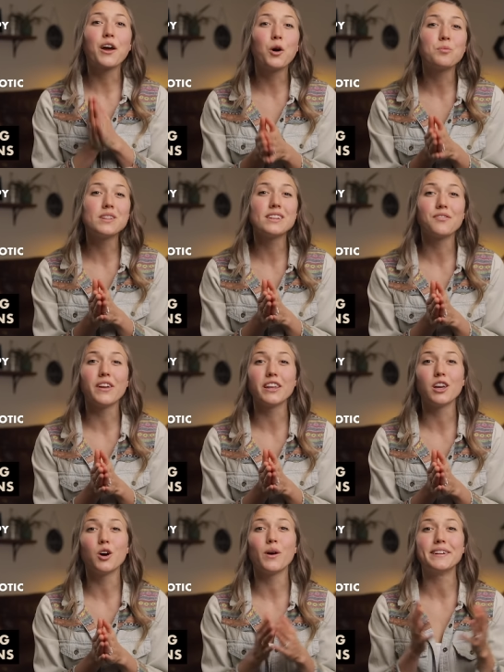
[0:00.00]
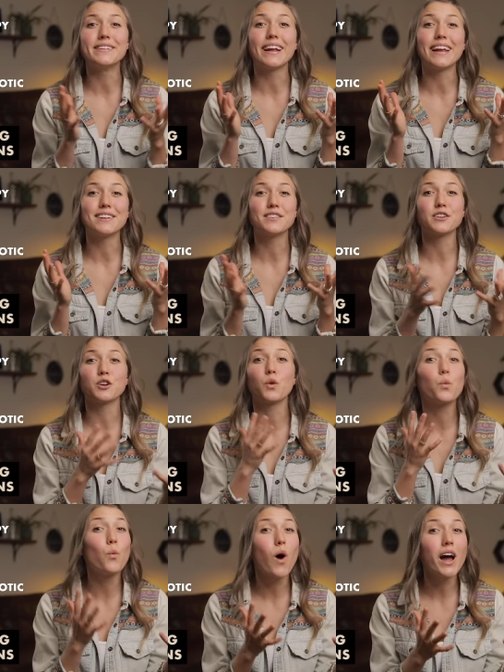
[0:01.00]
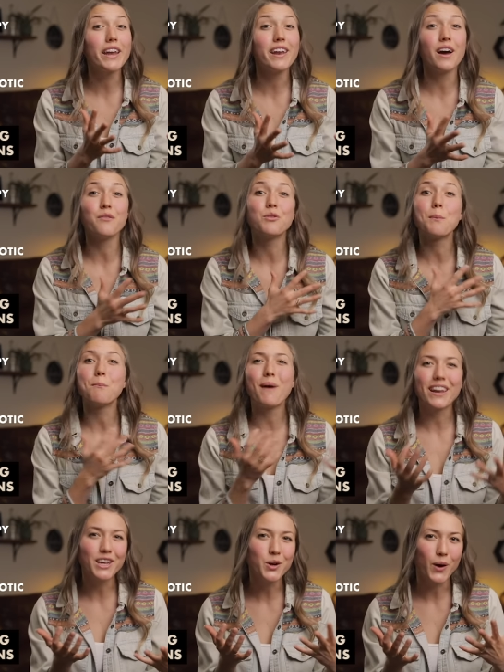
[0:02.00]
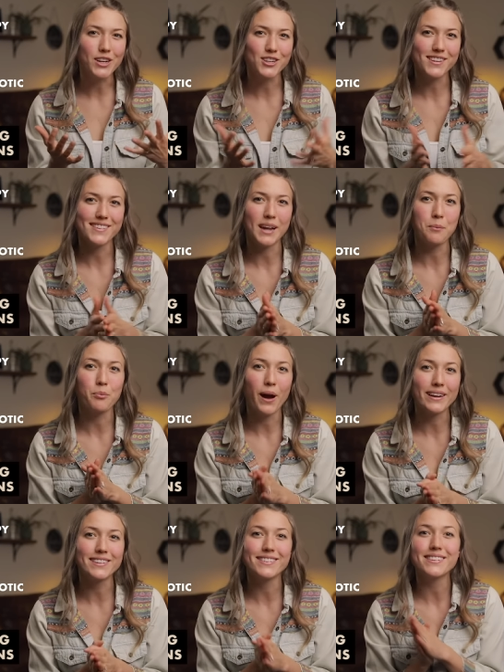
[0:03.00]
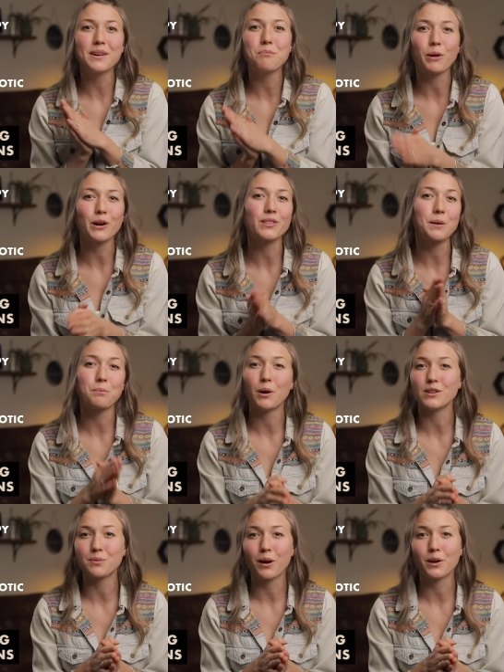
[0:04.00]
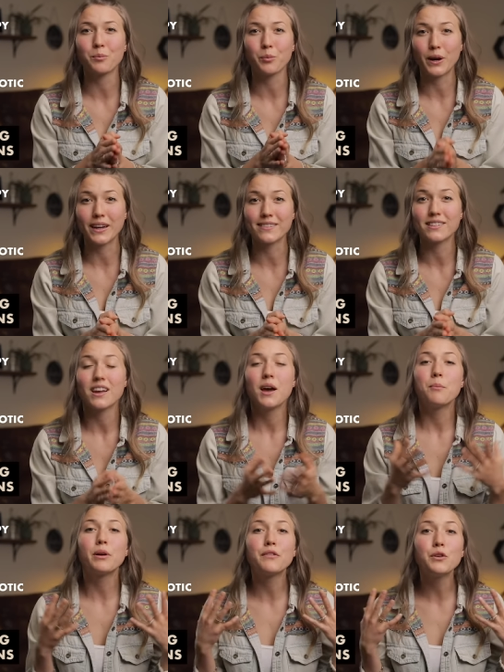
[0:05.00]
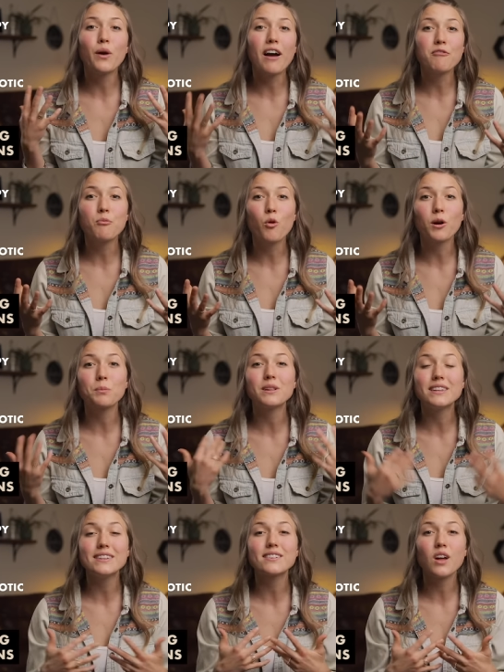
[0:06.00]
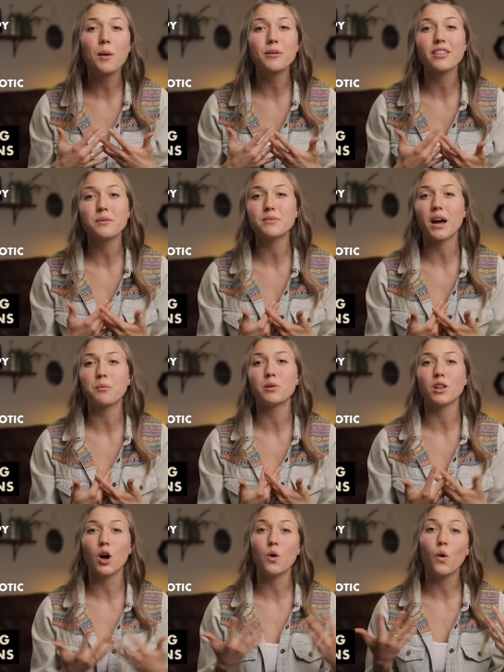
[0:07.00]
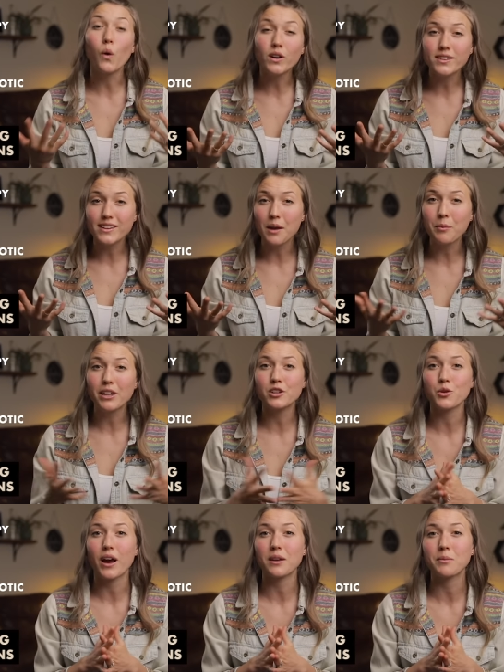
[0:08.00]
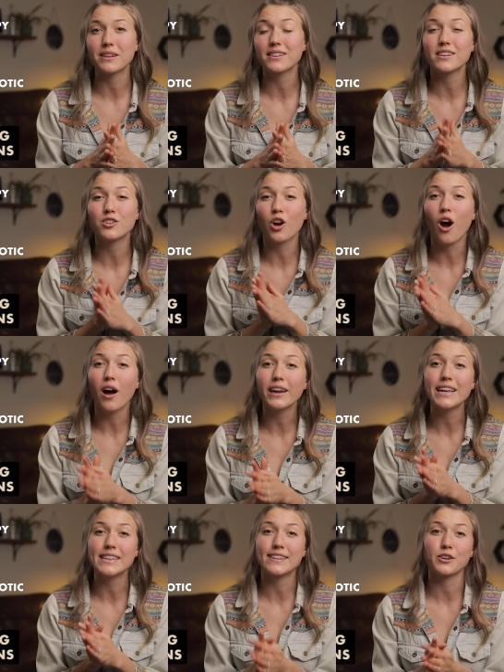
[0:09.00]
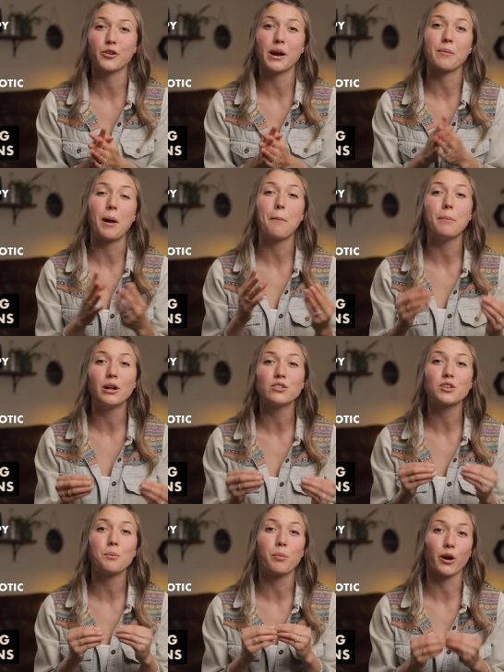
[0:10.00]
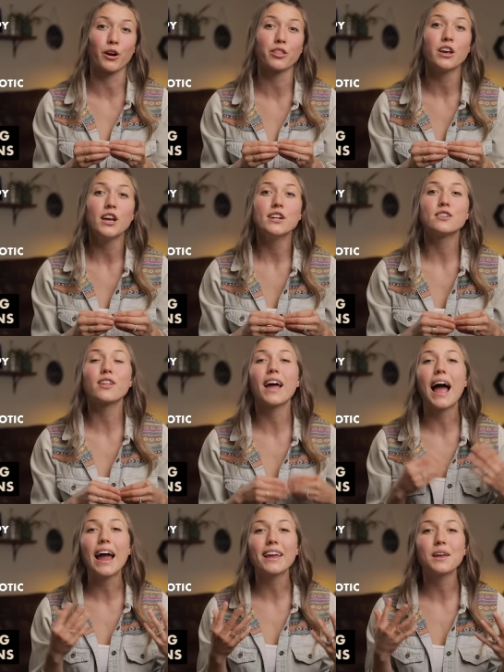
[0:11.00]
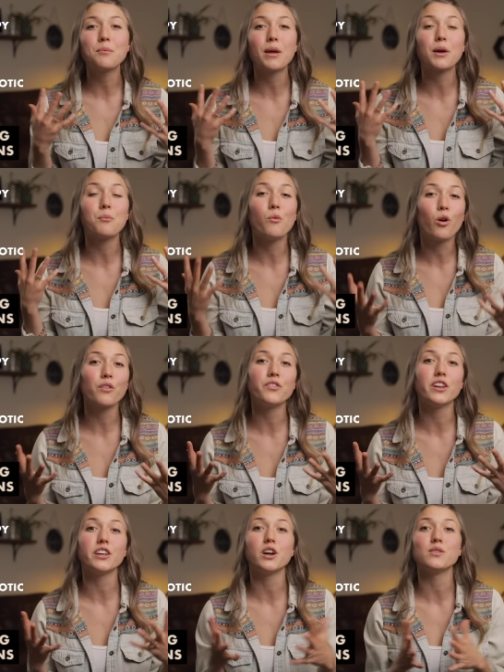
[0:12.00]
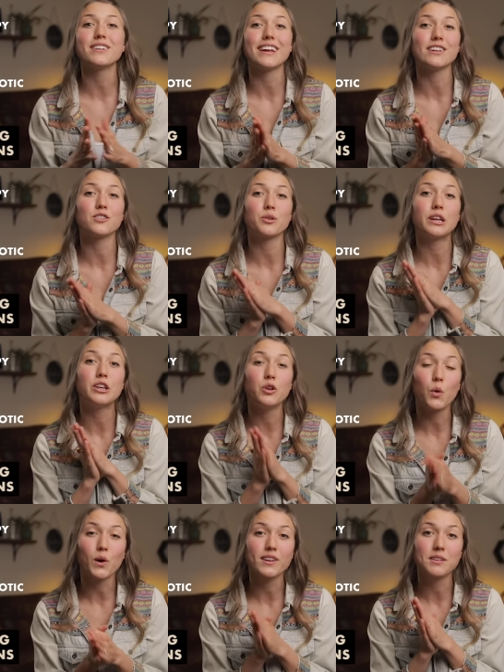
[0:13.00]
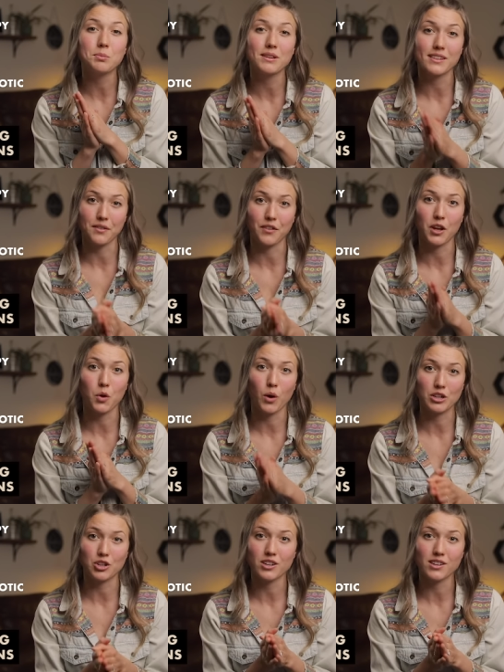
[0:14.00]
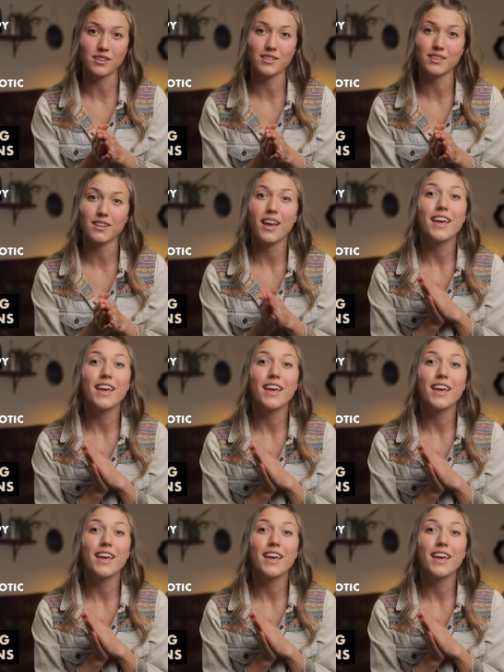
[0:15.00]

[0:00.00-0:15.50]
I hope this video has answered one of the many questions that pregnancy, birth, and postpartum brings, but if you have more, please comment them down below or send me a direct message on Instagram at Built to Birth so that I can make more videos answering your specific questions.